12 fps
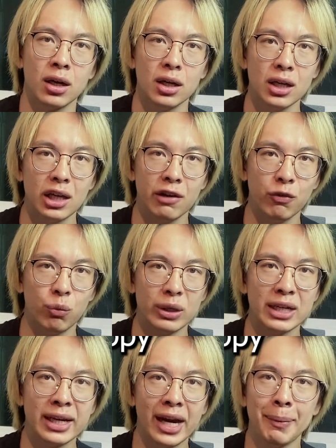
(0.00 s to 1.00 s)
If we
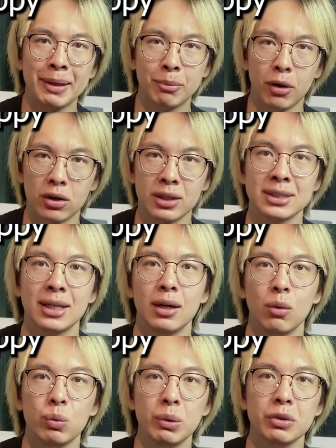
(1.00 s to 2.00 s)
cannot make progress,
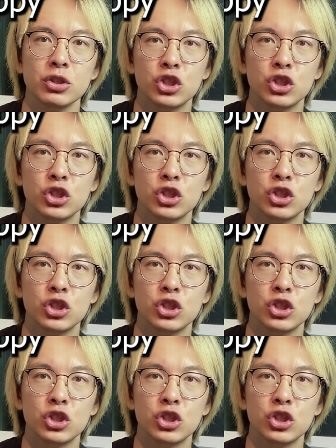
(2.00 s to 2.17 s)
we will